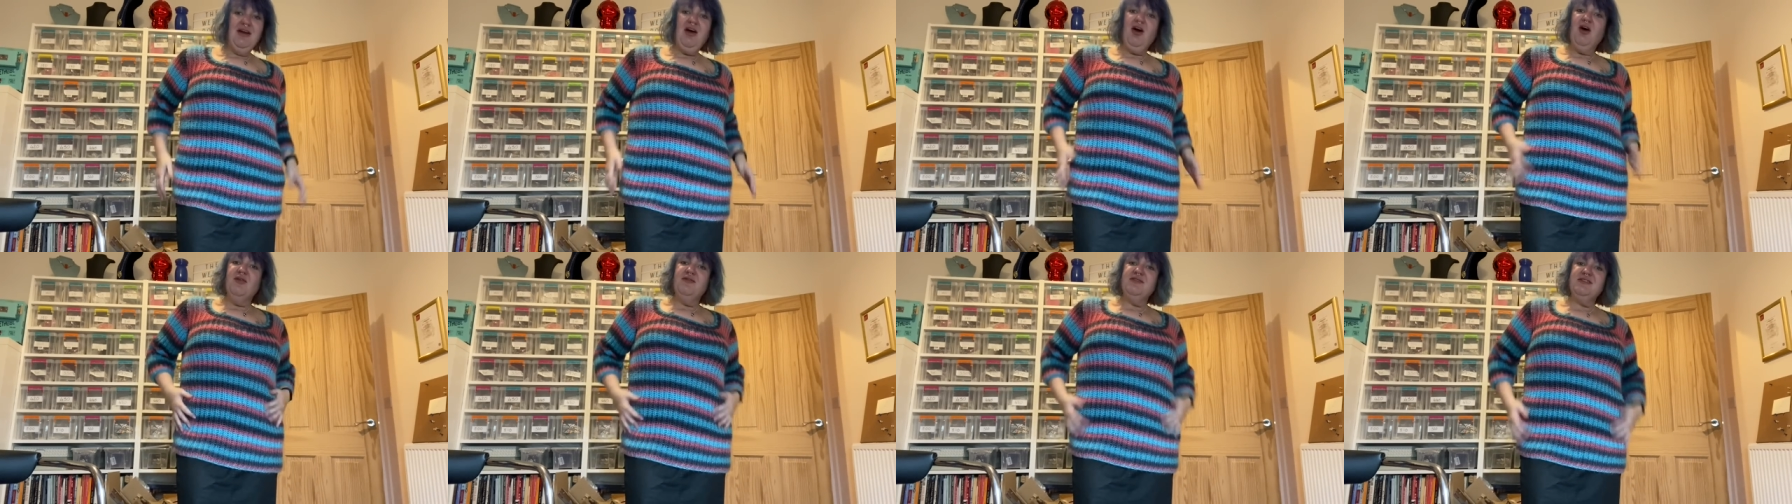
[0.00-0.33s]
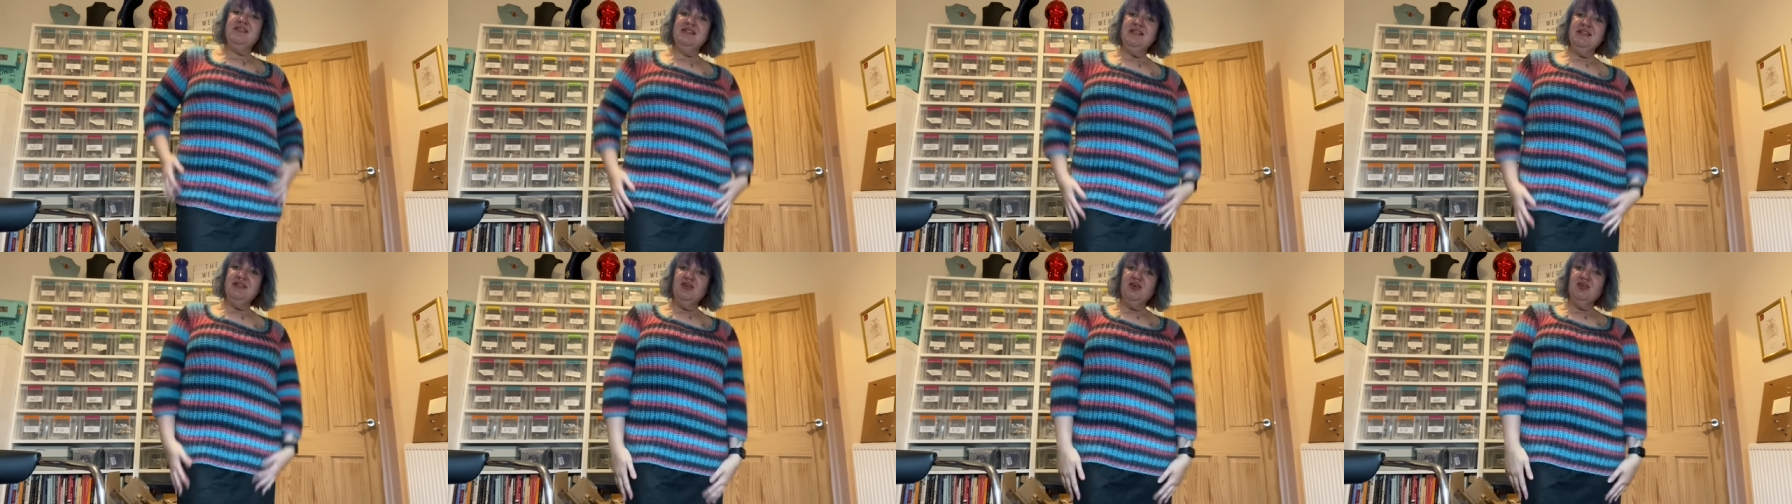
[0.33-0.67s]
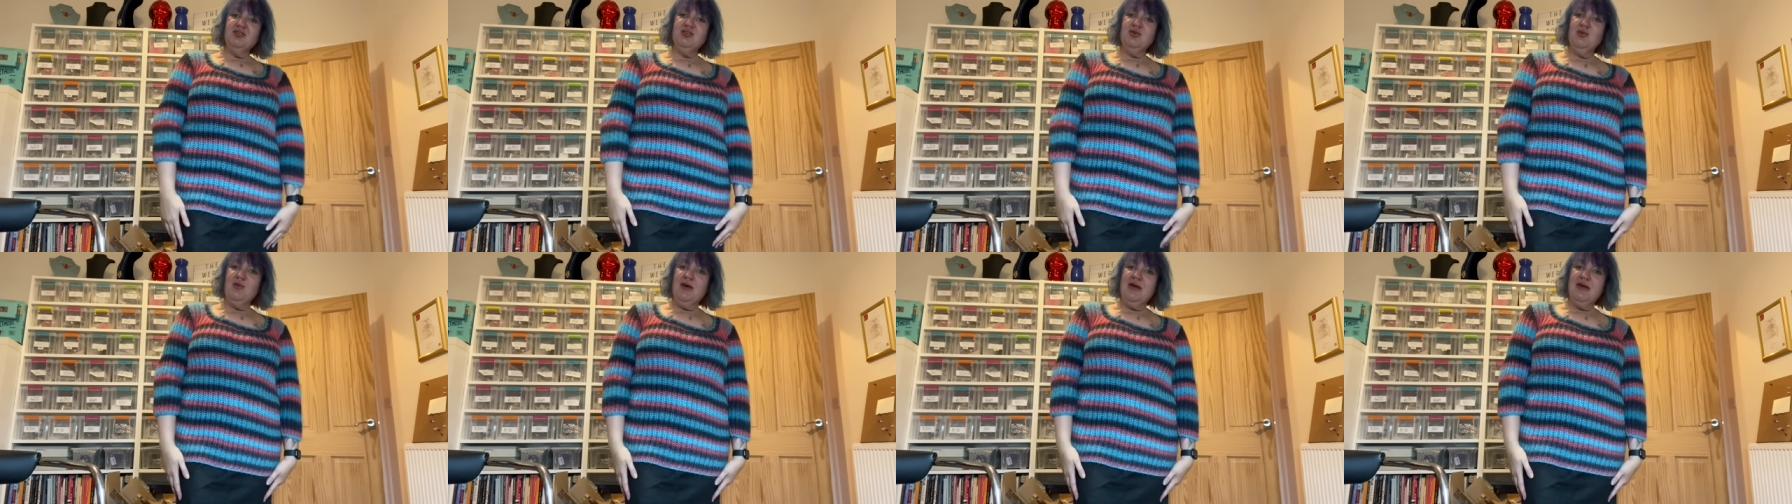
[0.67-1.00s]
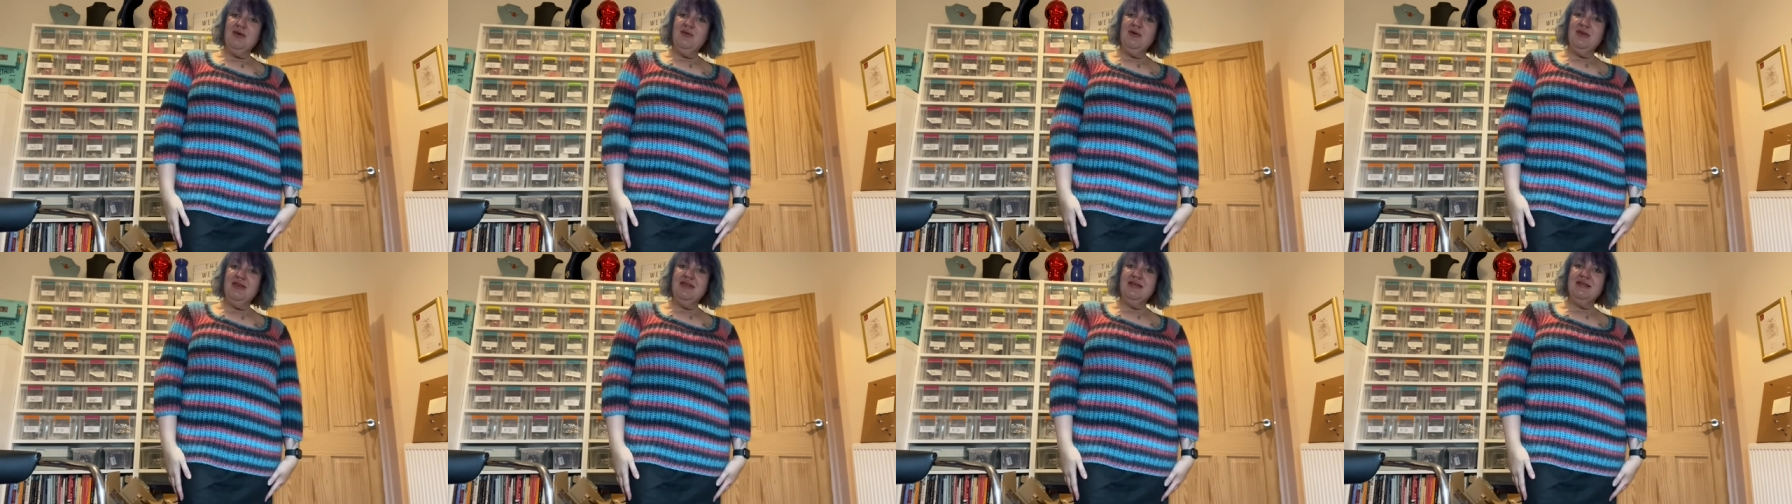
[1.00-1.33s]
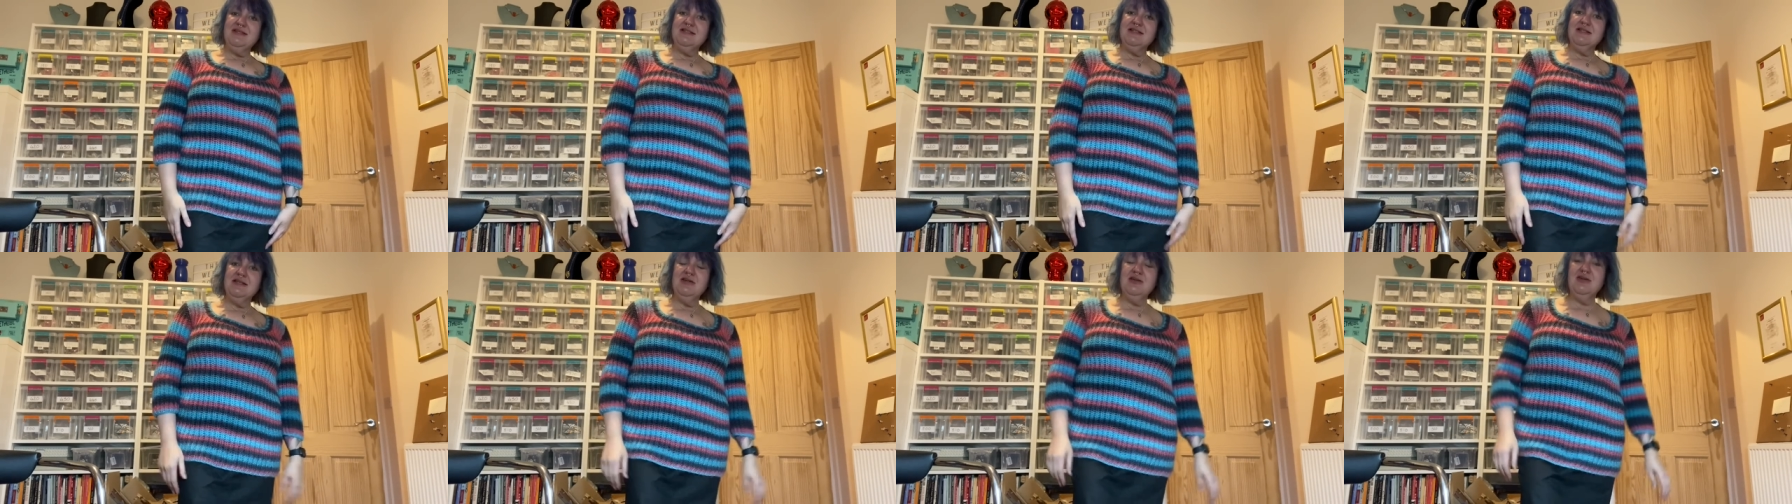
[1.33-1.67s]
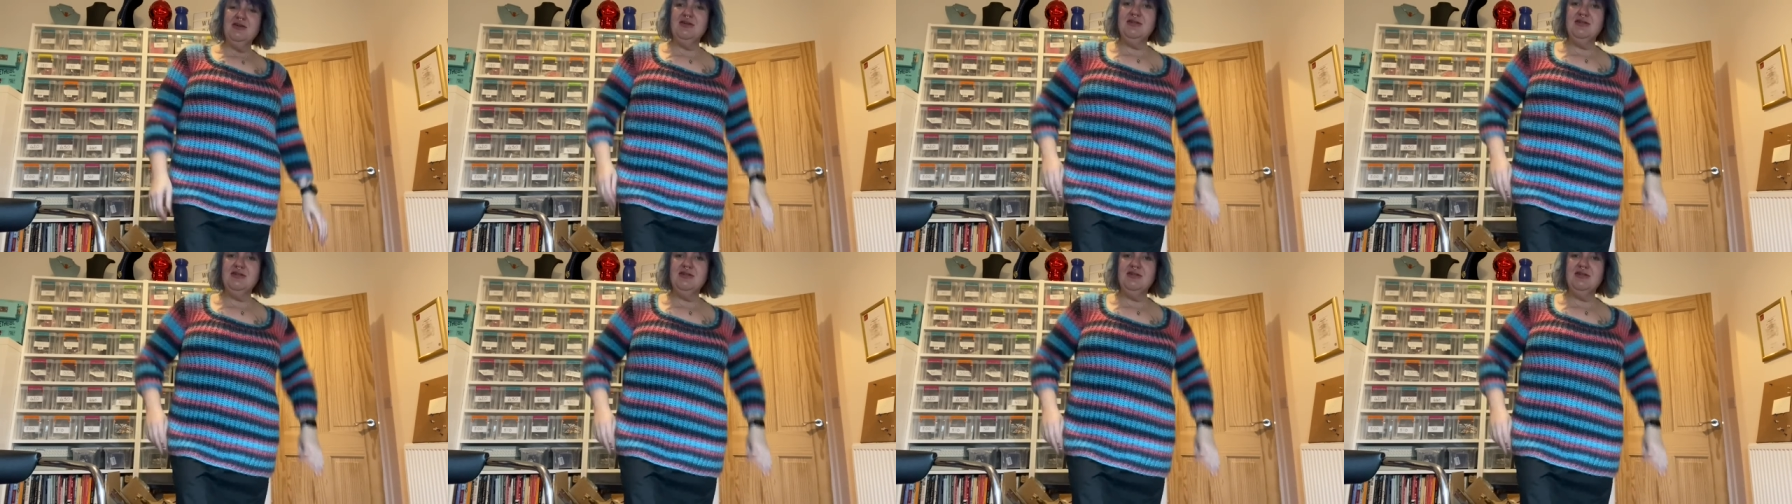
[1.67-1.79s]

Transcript: Obviously not to wear with this skirt.